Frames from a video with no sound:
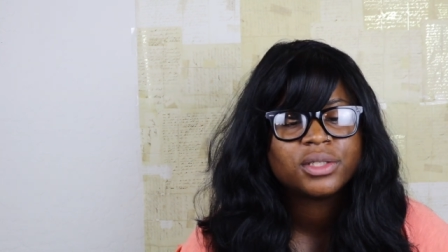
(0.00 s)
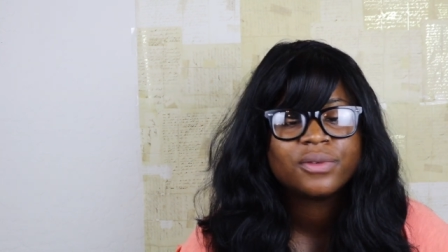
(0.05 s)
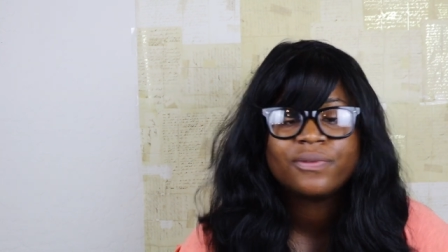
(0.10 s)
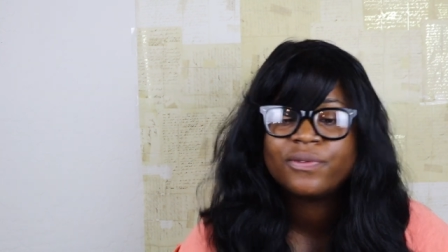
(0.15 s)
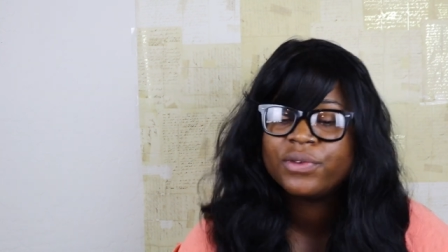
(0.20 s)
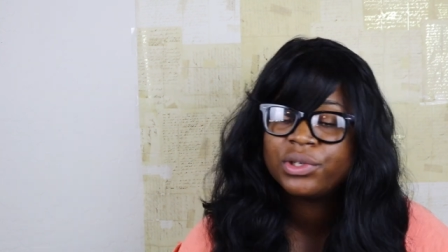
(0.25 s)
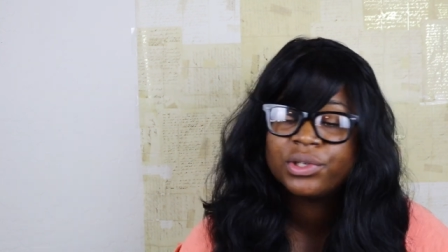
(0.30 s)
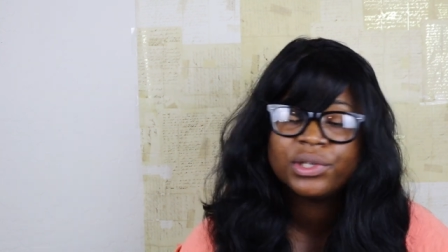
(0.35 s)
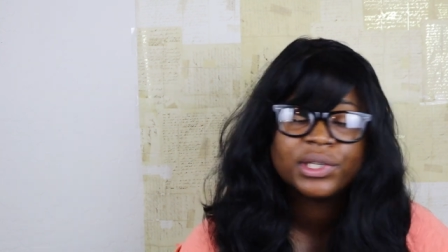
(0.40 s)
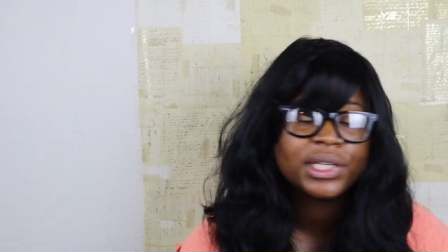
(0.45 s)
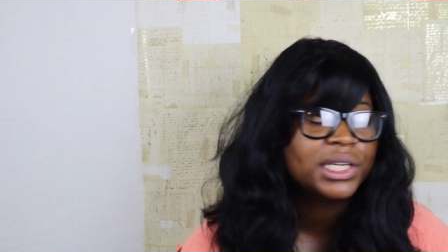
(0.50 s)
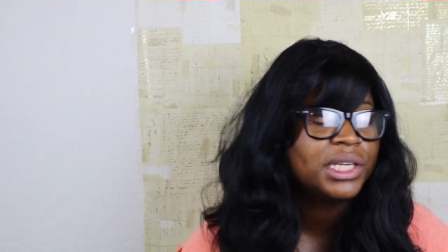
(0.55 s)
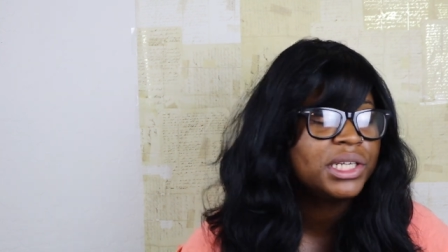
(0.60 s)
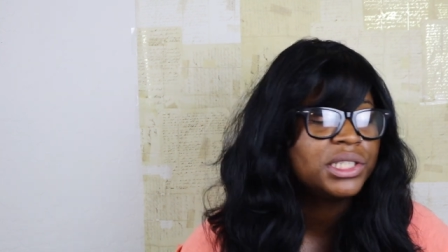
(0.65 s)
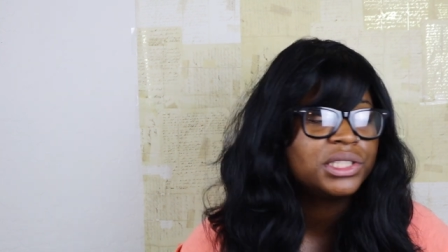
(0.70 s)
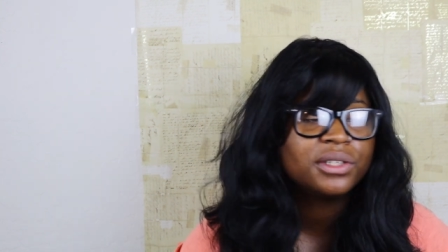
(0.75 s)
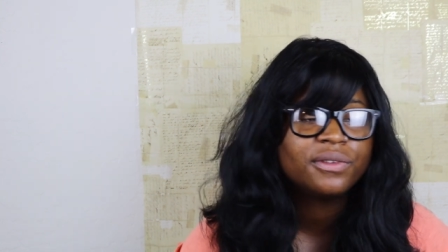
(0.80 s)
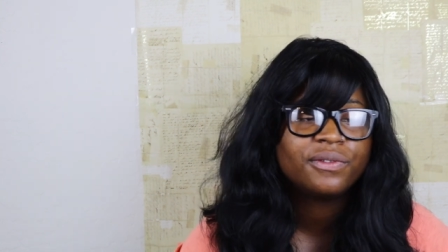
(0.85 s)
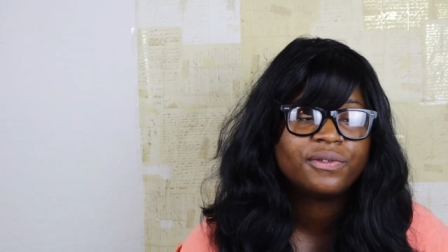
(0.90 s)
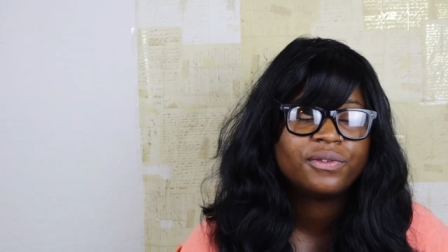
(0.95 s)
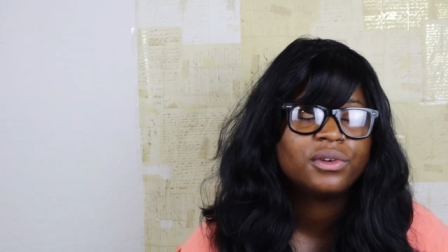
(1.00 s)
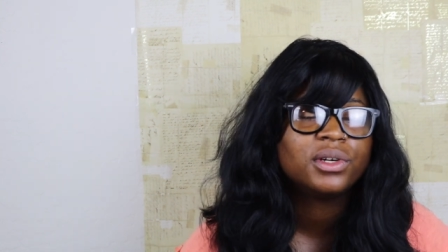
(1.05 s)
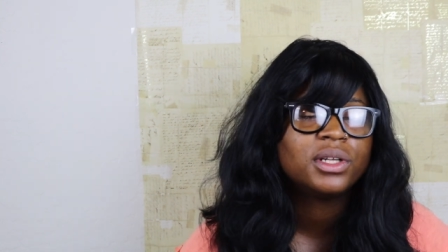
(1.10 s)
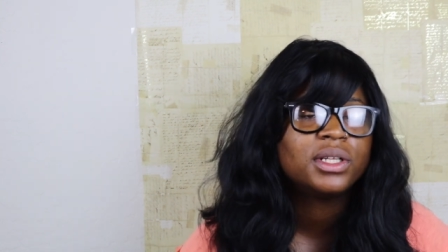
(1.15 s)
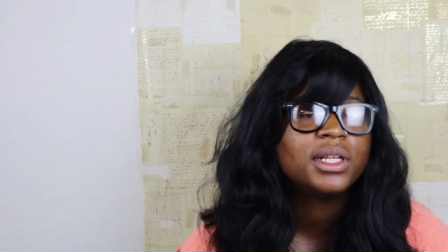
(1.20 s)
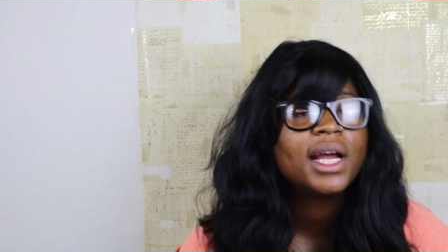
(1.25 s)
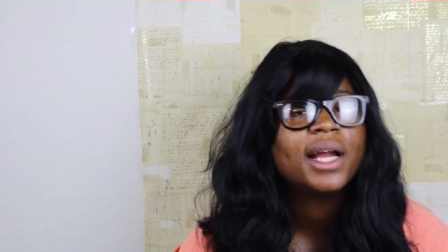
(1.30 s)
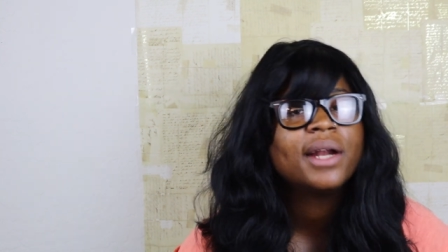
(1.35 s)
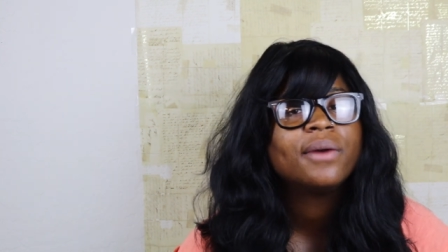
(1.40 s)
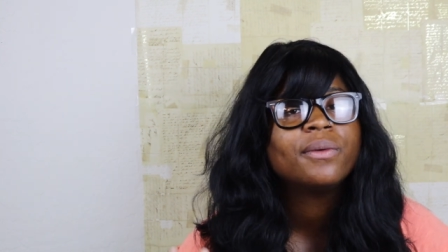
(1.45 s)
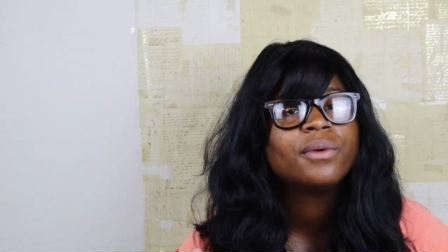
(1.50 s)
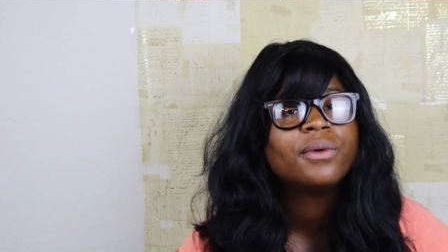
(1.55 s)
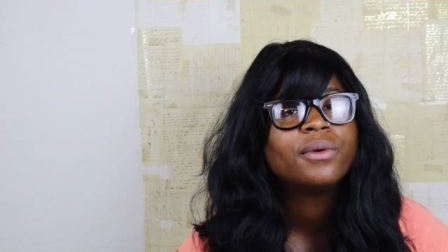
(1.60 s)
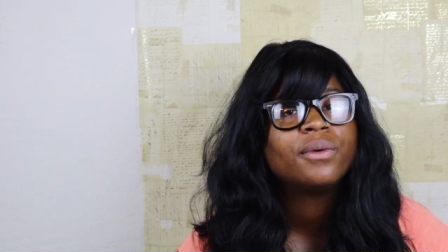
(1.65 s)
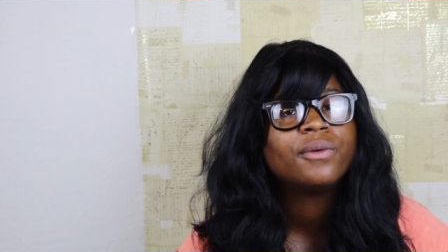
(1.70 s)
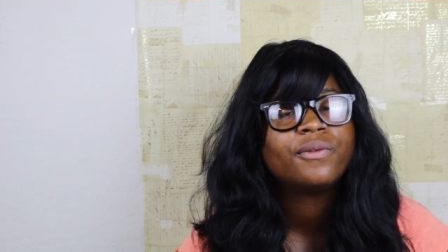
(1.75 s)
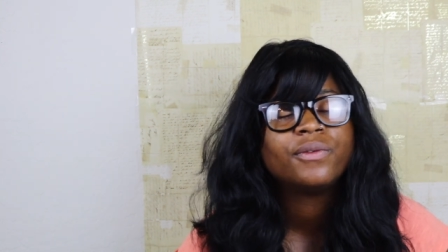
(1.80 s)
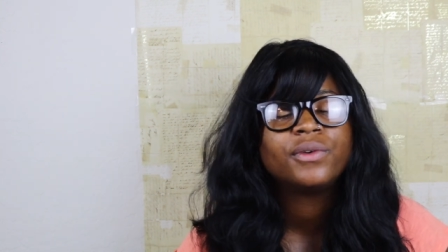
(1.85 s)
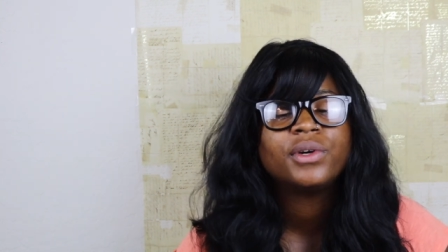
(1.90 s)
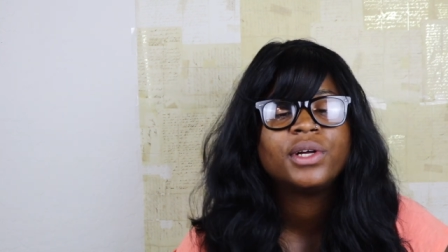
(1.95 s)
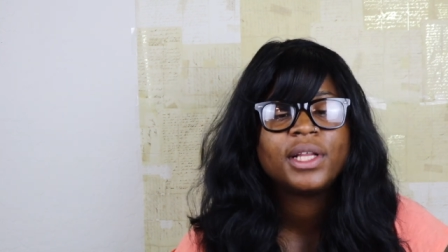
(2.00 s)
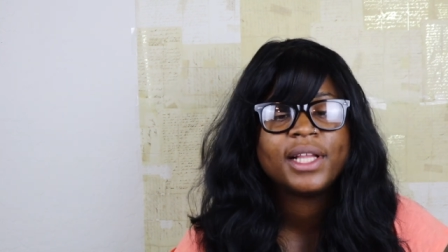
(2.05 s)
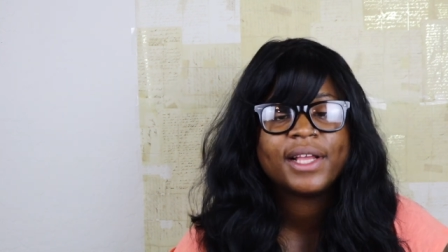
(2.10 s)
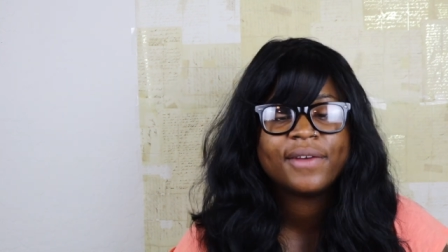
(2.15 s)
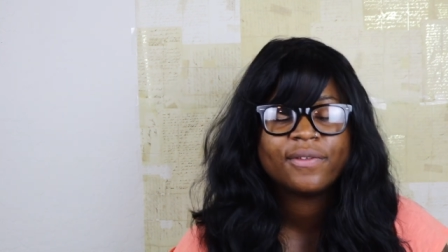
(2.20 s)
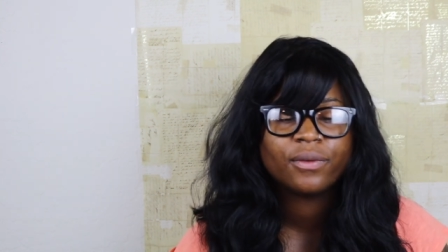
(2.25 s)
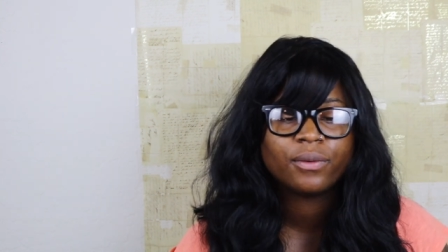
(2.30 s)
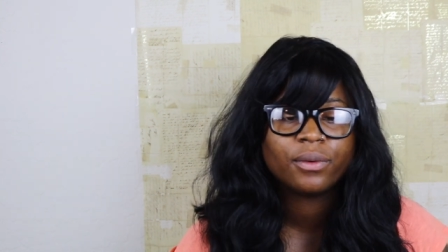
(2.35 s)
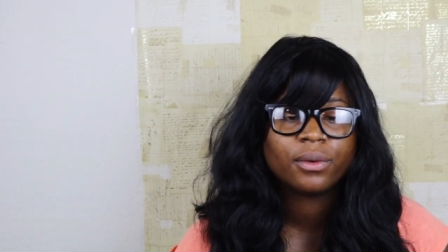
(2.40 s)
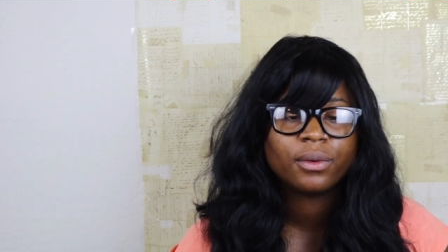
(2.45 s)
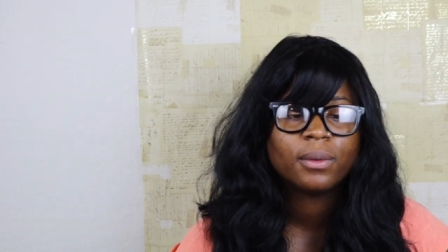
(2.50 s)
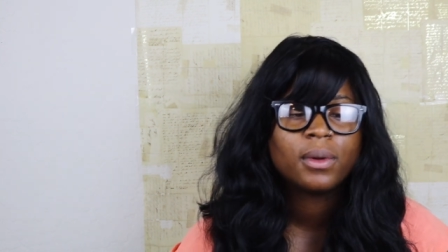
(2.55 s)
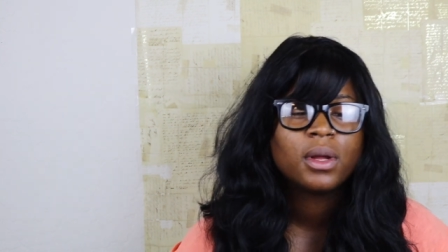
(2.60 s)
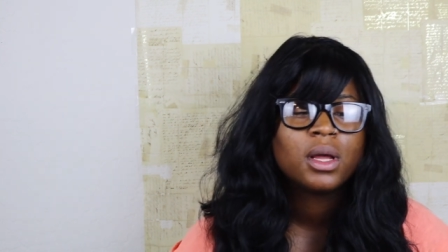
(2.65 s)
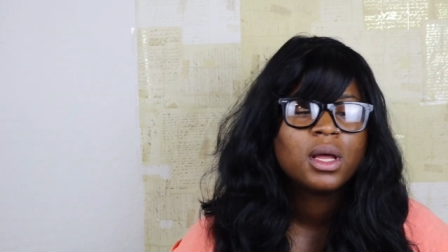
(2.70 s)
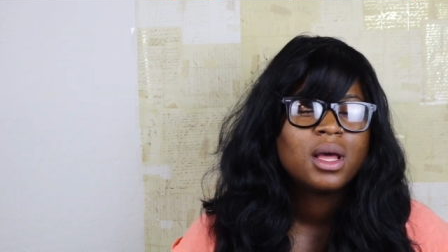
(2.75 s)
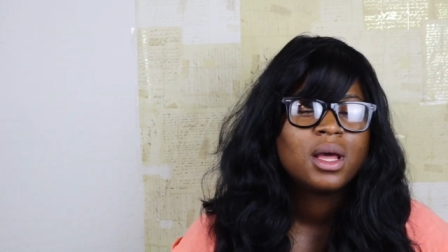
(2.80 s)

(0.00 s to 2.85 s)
full kitchen, full dining room, full living room.